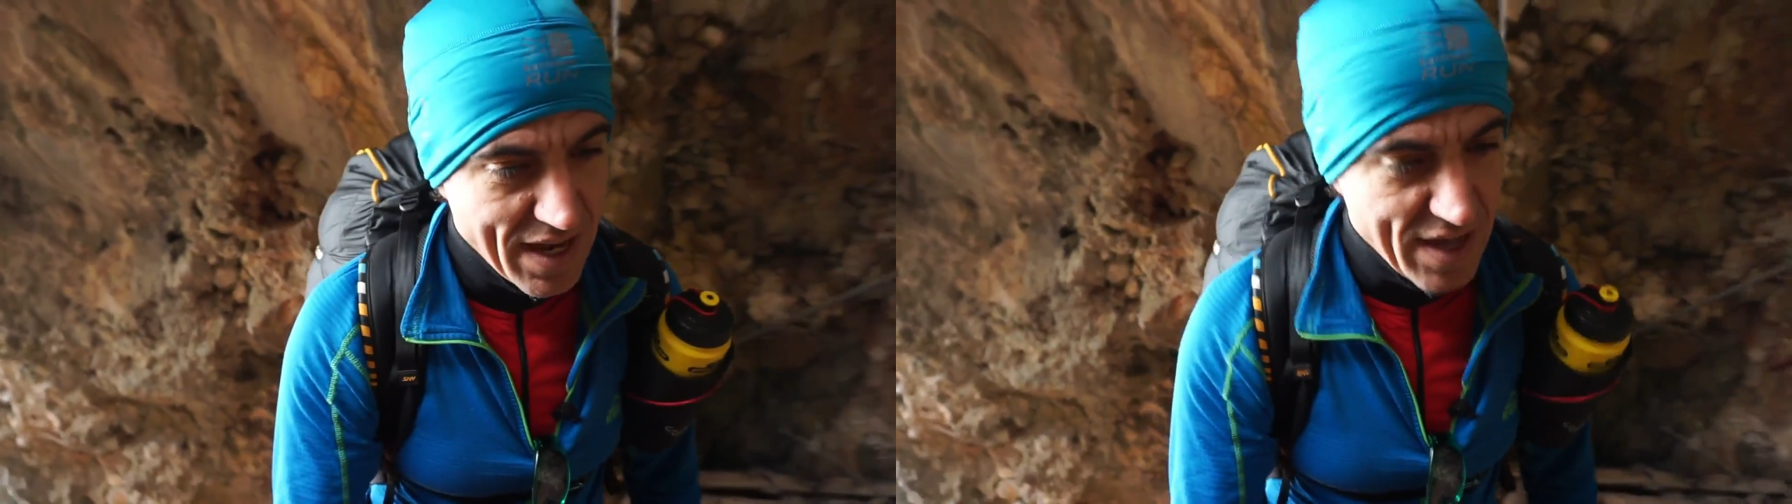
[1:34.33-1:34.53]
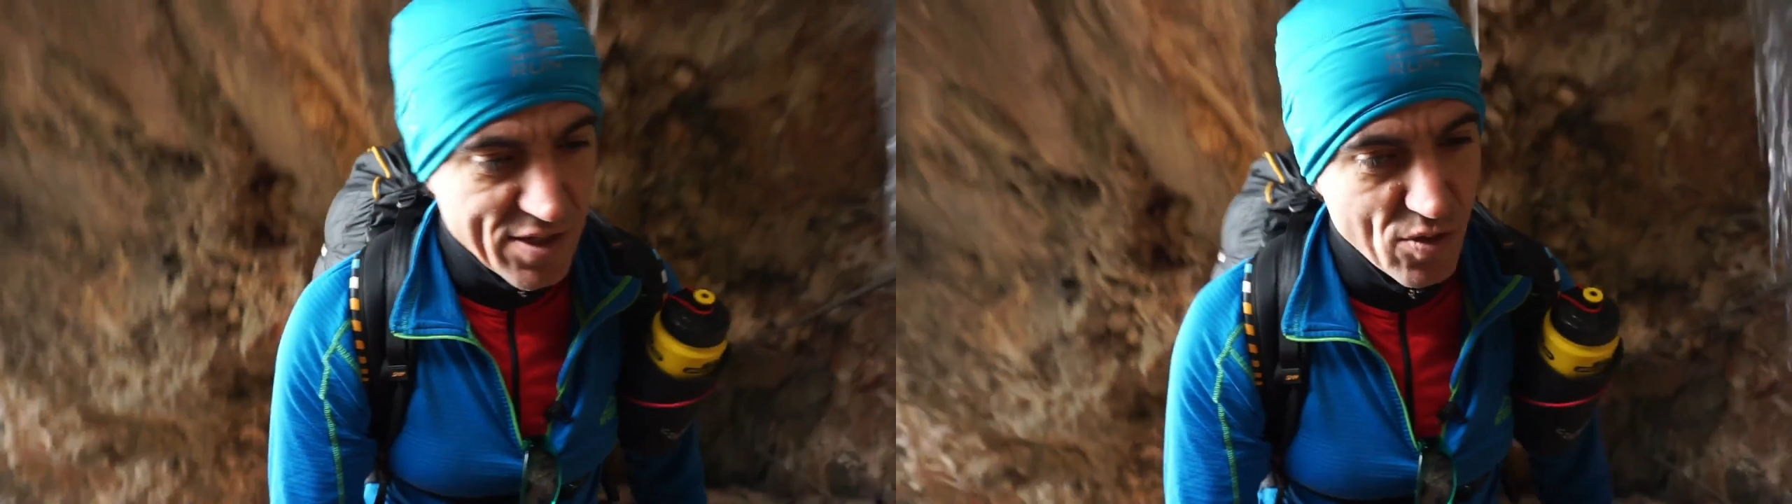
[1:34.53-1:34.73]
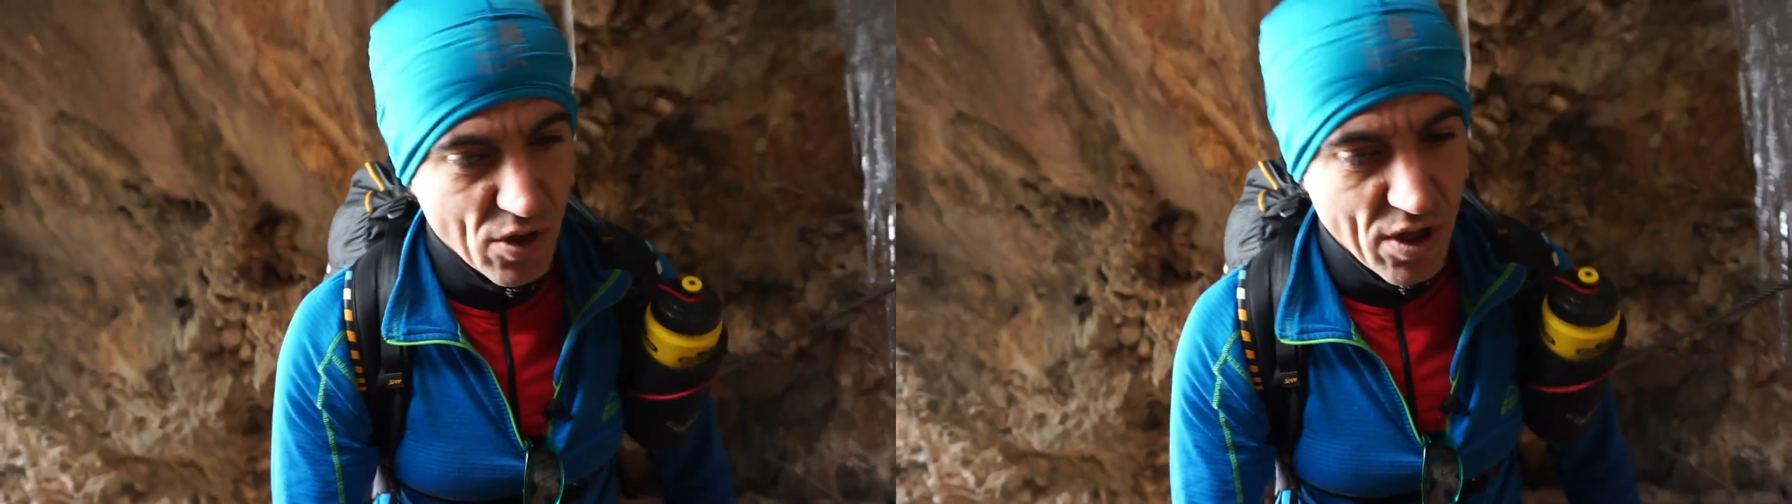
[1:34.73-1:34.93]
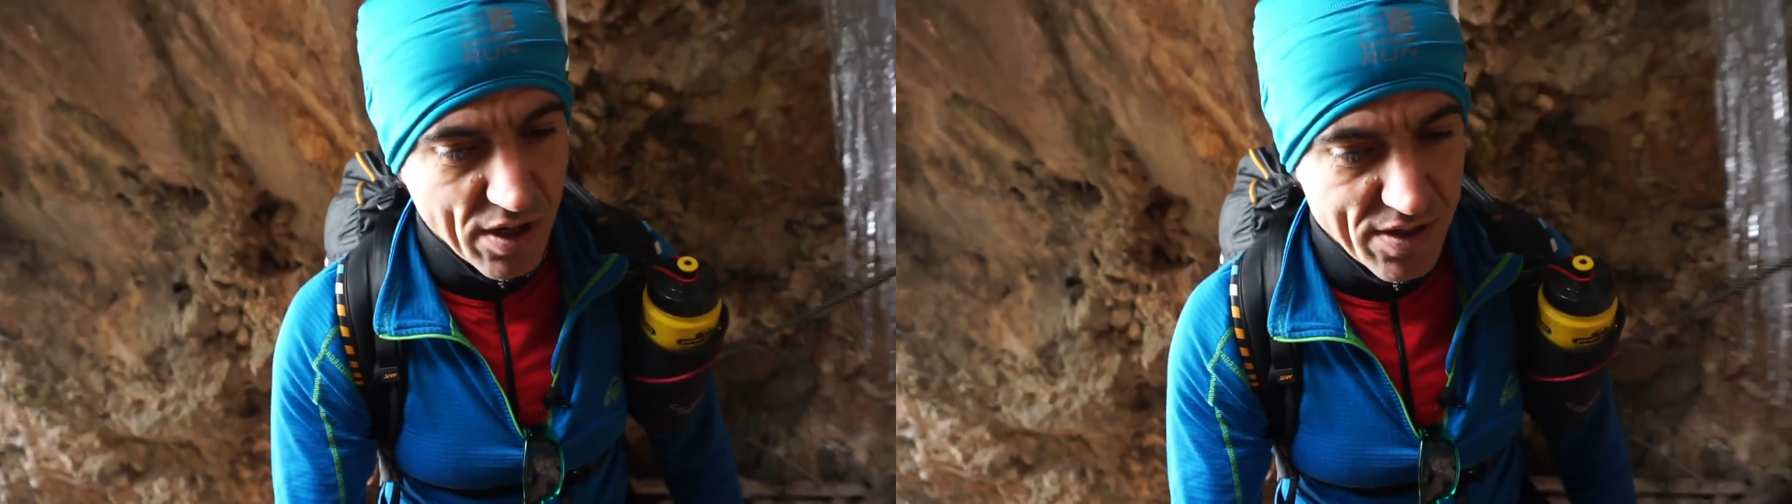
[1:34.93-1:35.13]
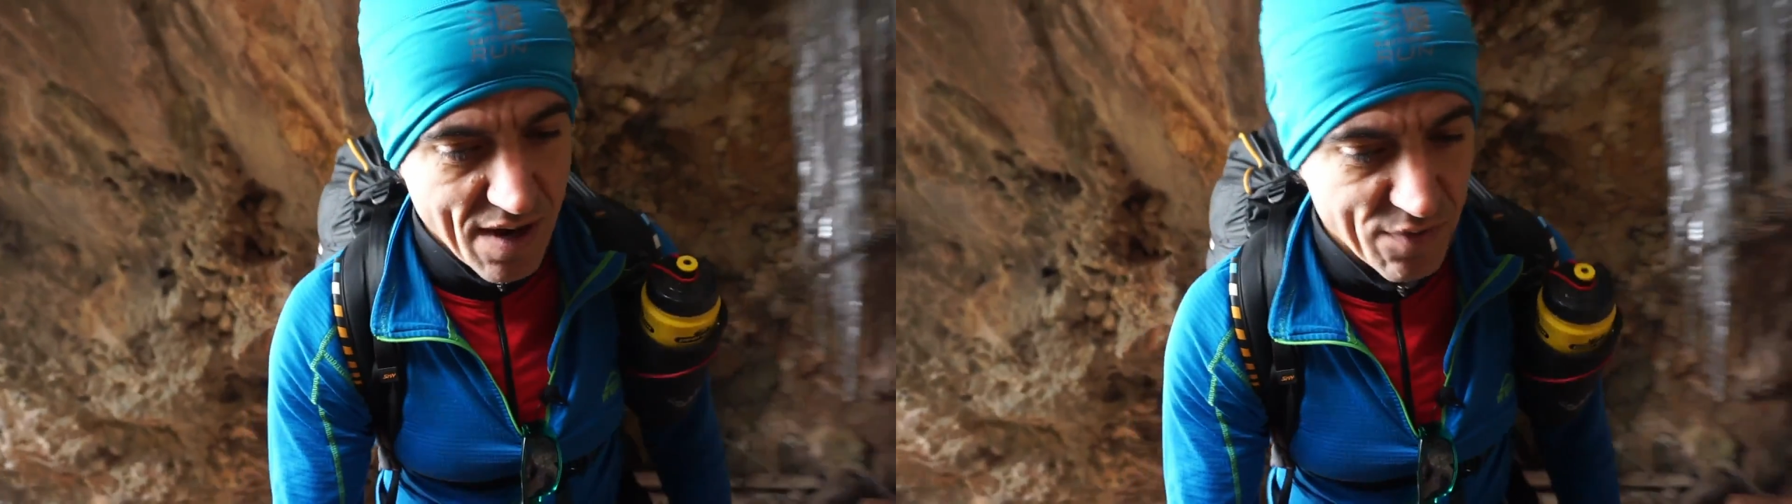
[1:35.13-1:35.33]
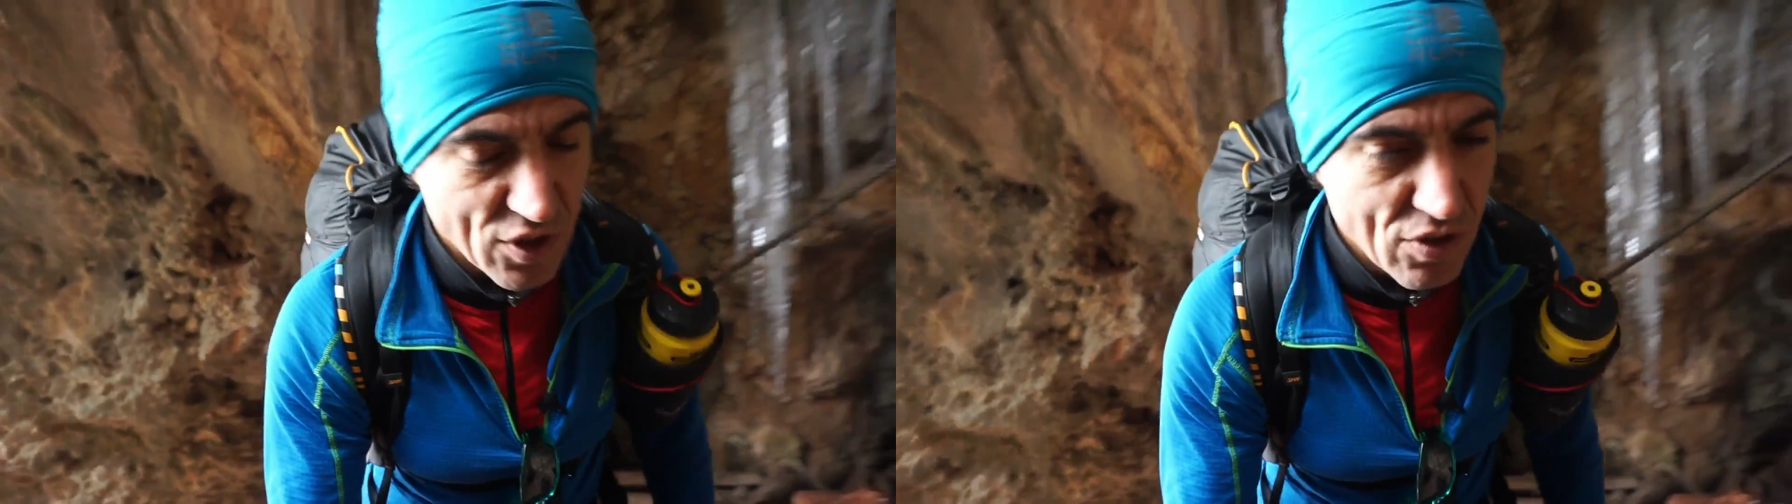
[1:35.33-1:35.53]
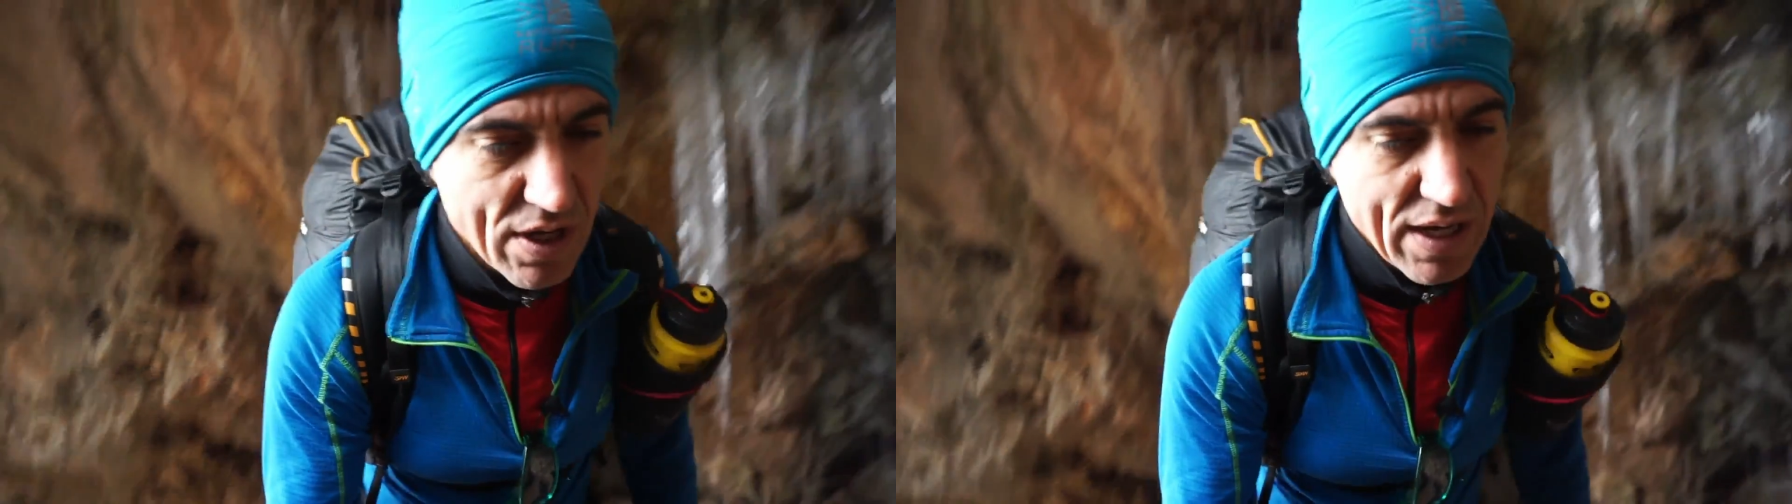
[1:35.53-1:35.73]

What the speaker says: at 2 o'clock in the afternoon,